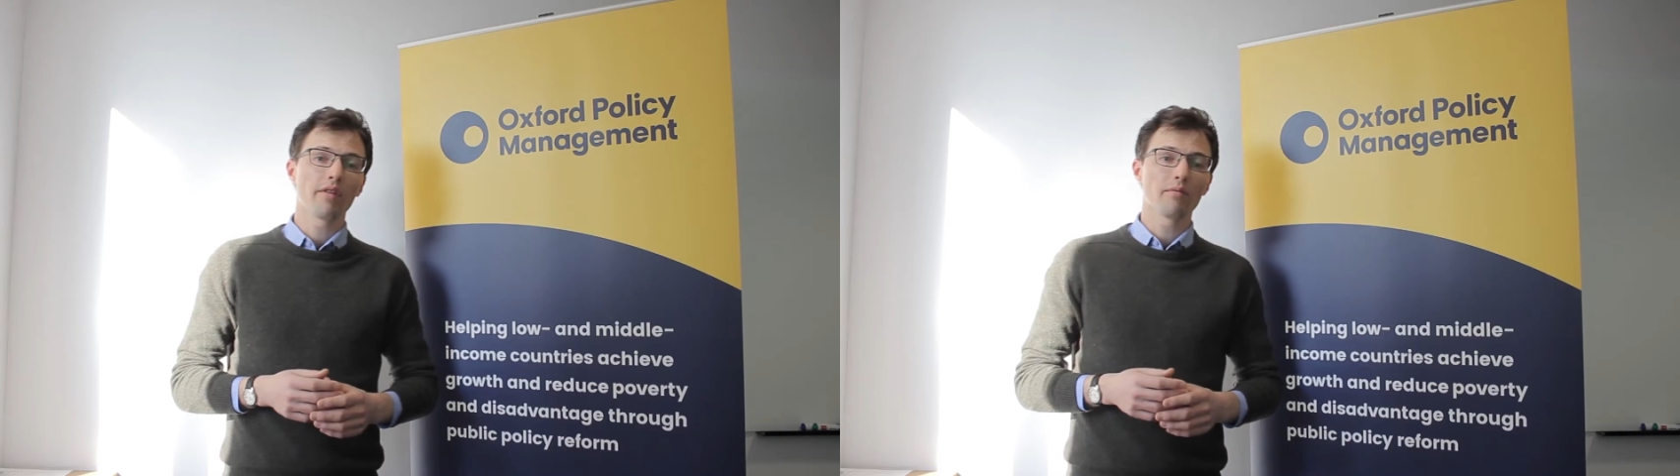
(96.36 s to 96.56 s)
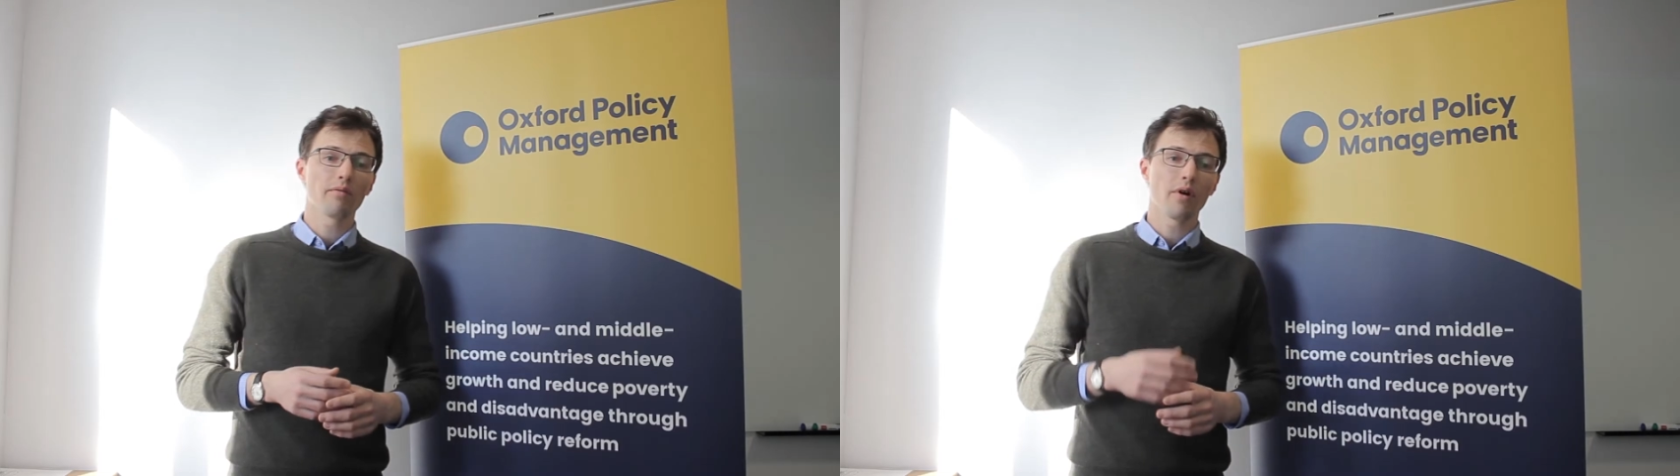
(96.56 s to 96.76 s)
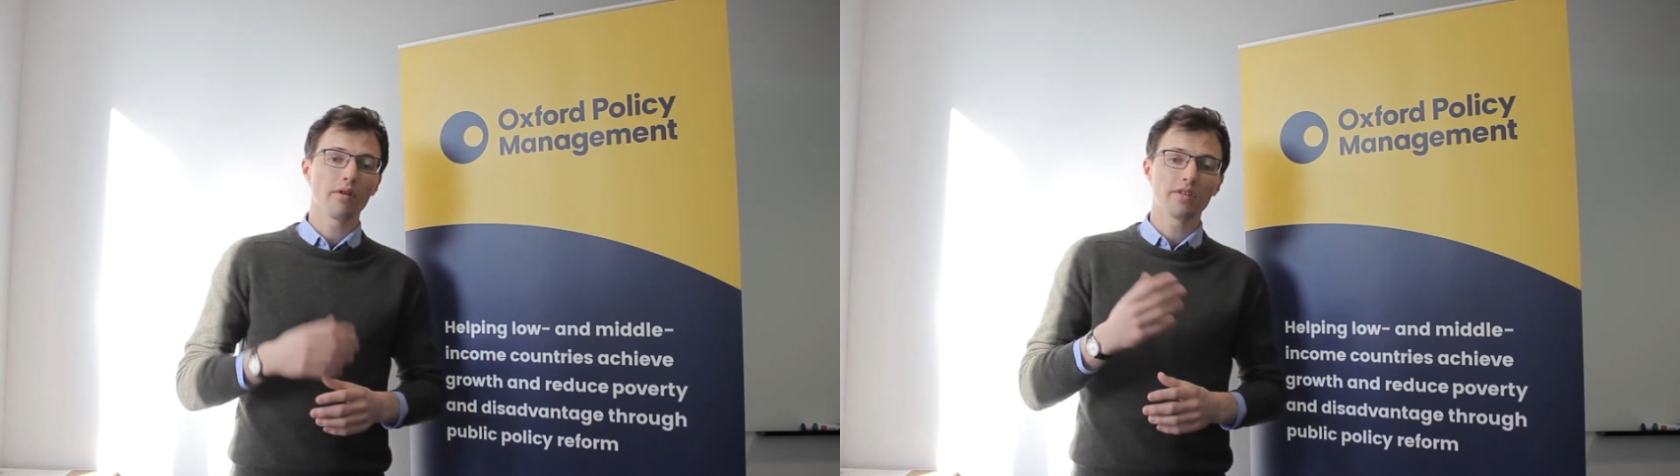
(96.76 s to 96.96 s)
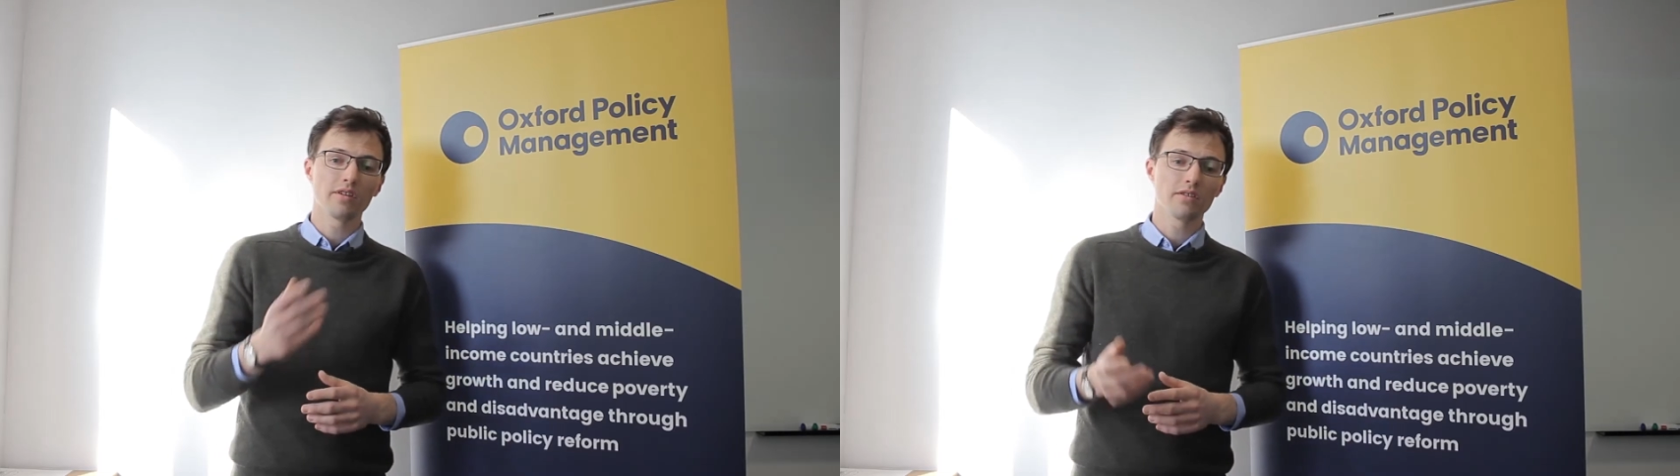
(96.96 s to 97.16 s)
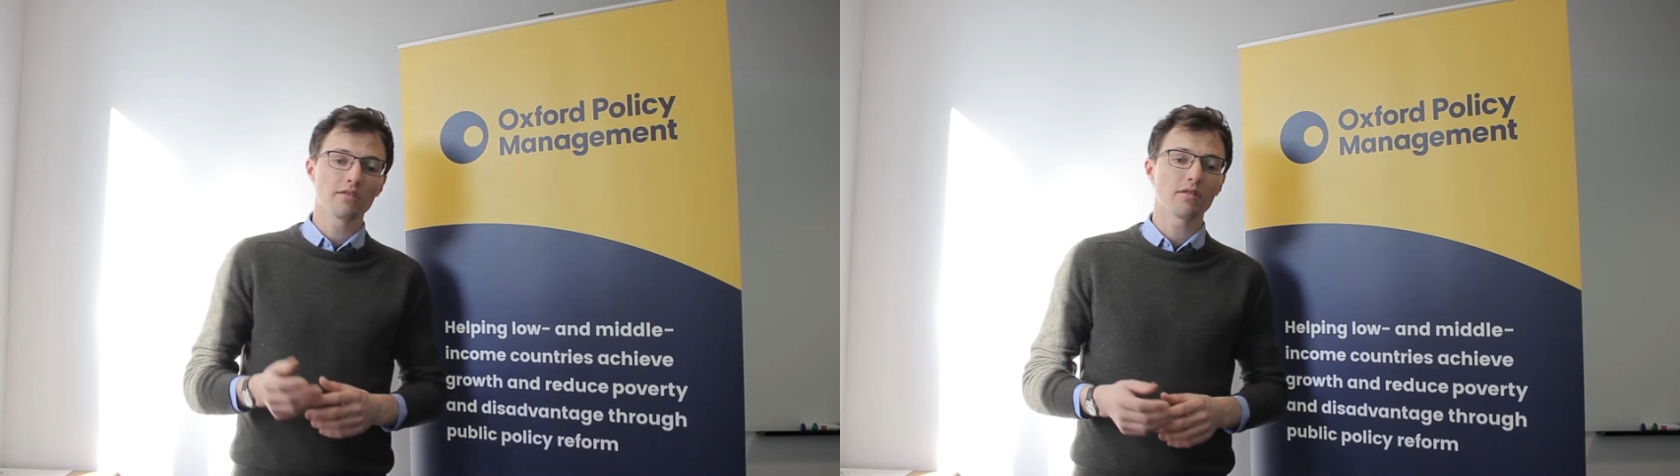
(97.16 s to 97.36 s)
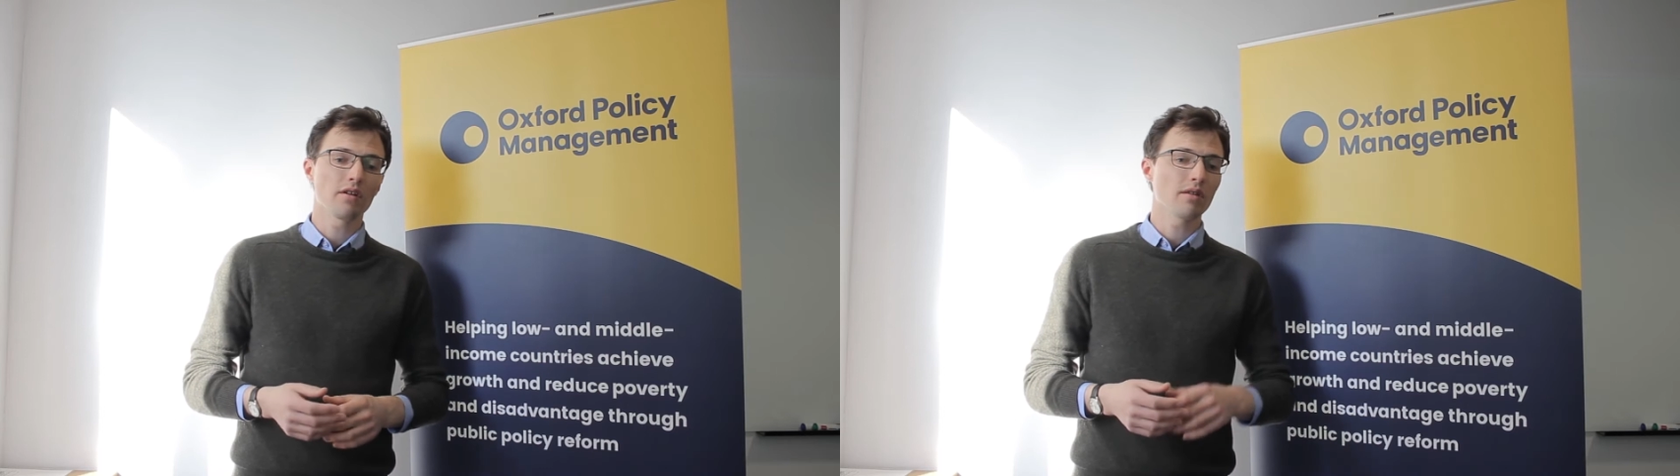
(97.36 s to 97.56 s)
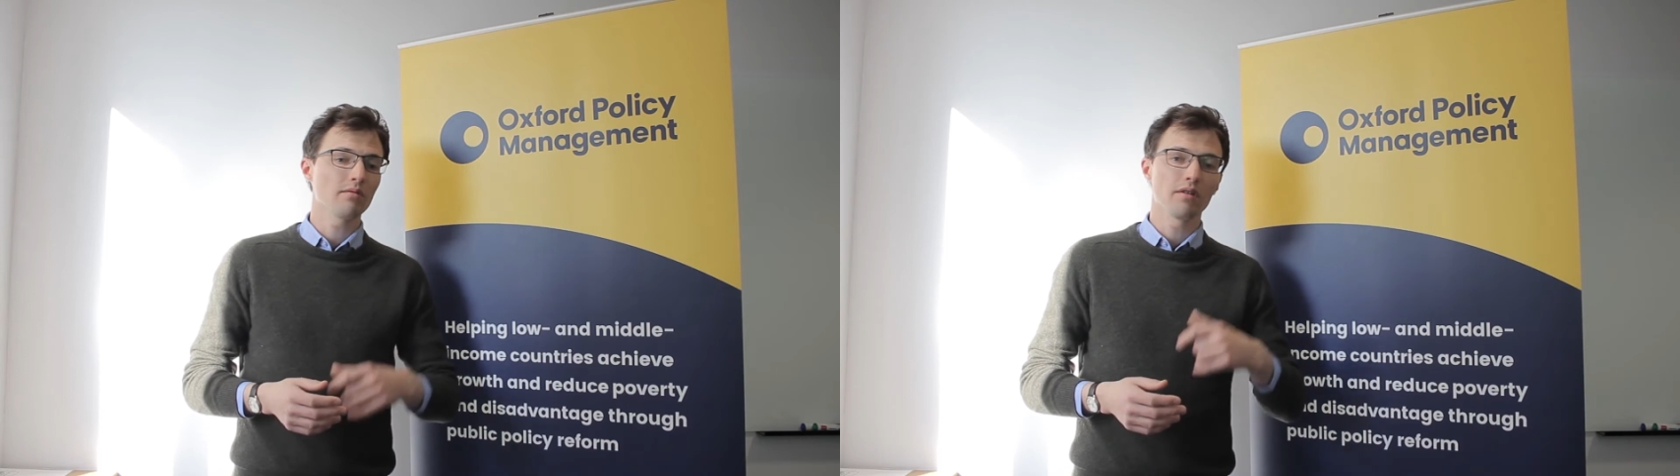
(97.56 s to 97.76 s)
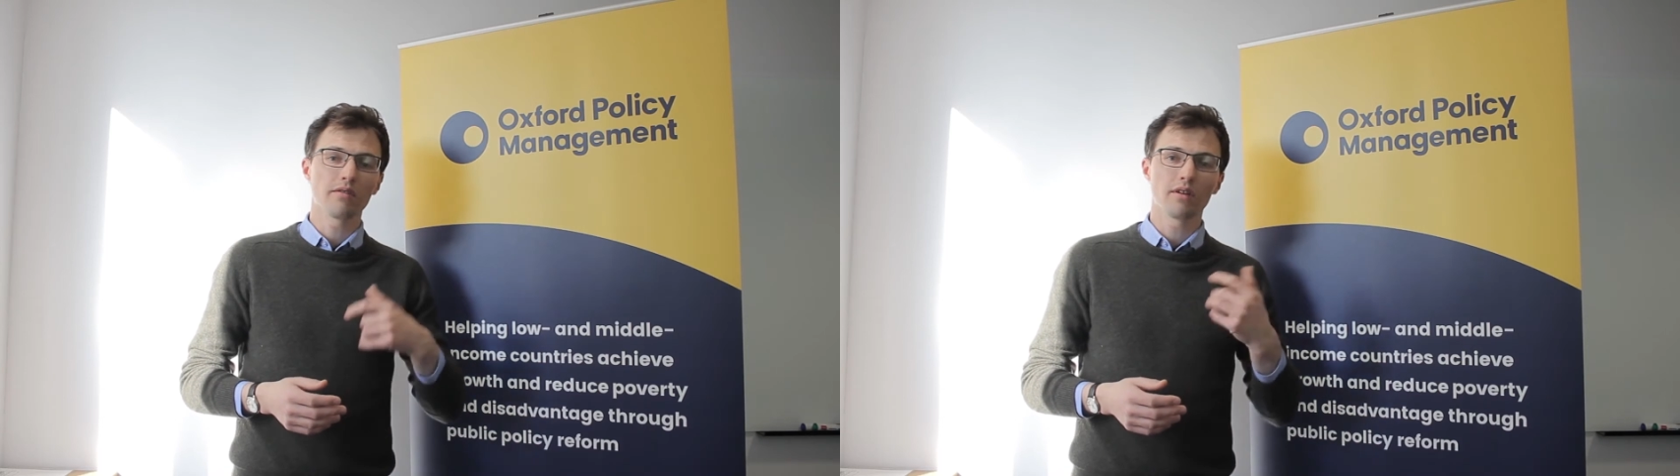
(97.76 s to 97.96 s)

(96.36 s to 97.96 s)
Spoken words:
that politicians talk about,